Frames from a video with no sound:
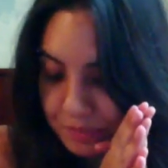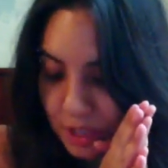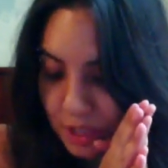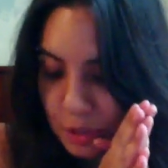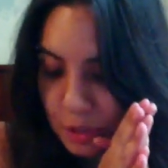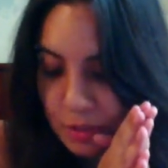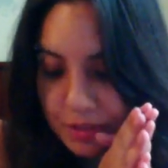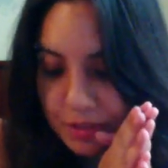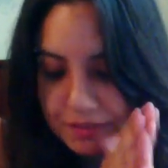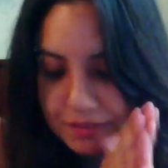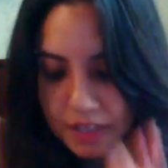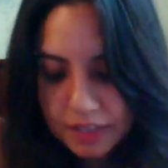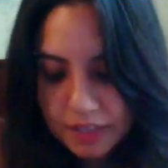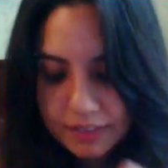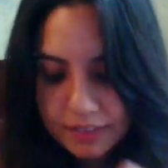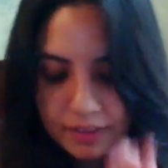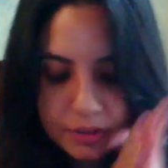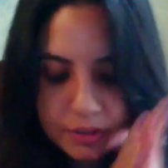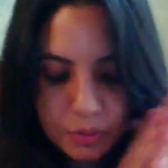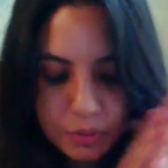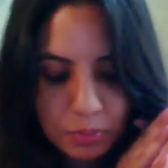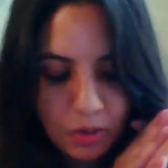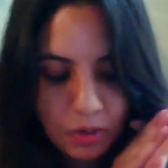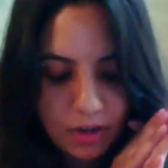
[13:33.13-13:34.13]
You have
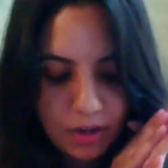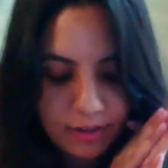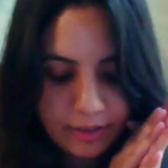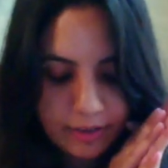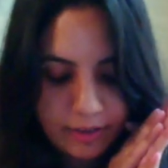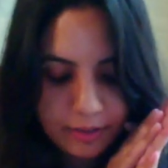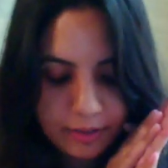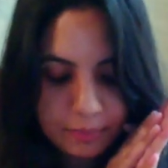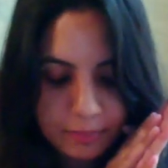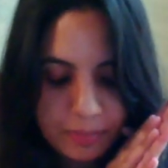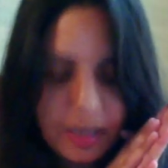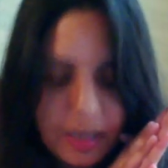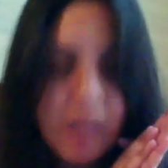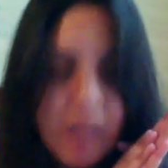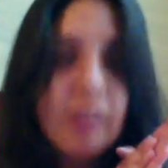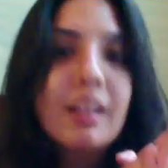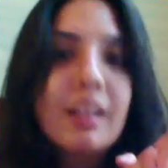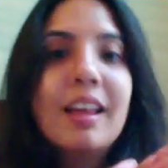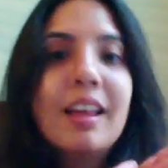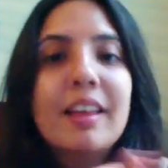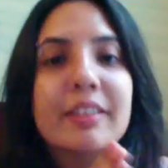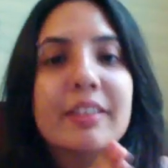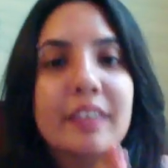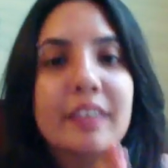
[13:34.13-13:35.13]
nothing to worry about.
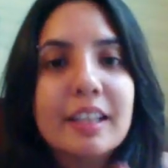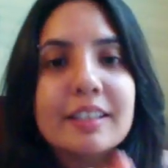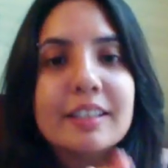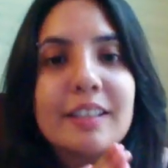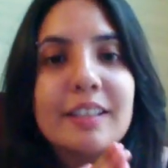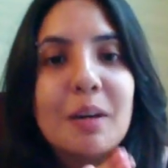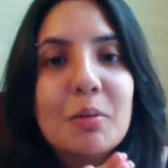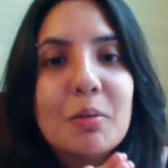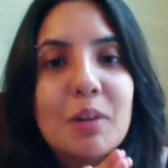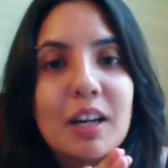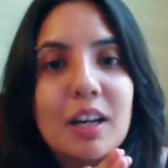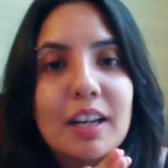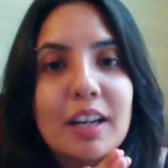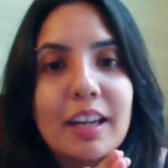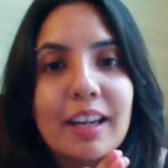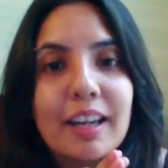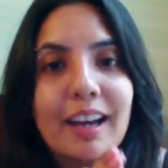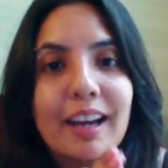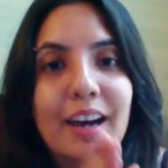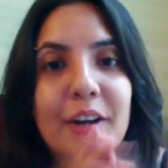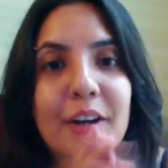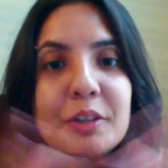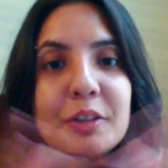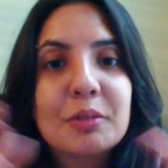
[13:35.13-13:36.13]
Things are working
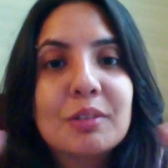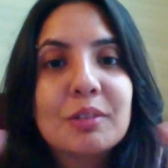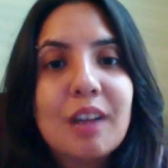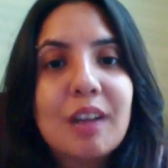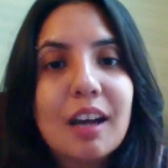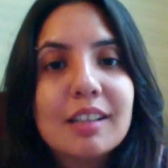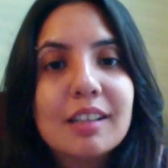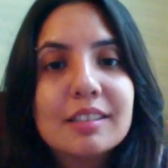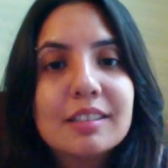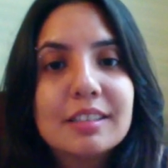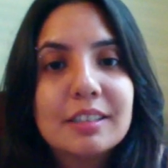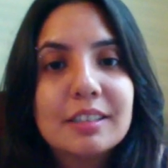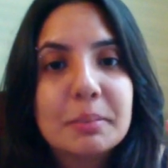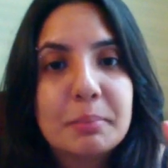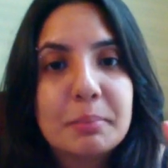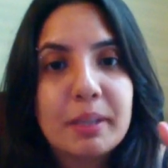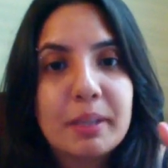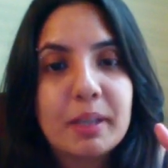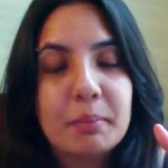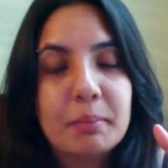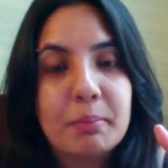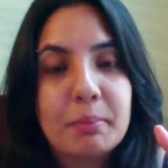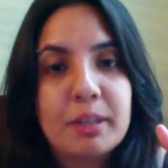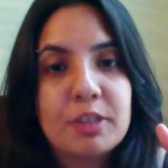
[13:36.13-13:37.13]
out. You can't see the
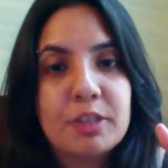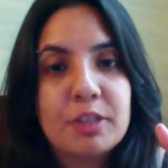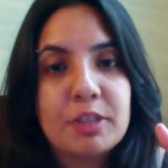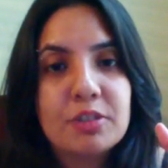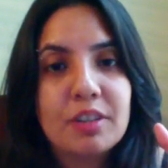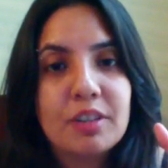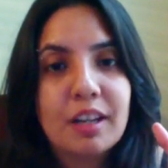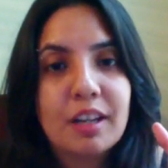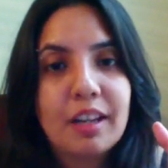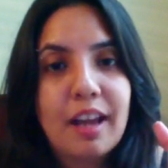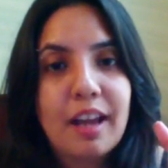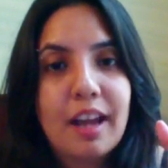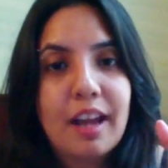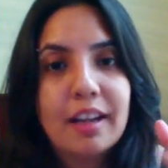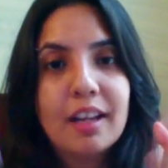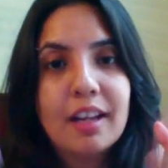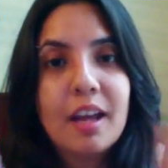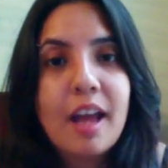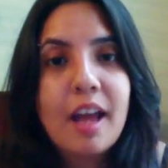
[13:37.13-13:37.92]
bigger picture yet.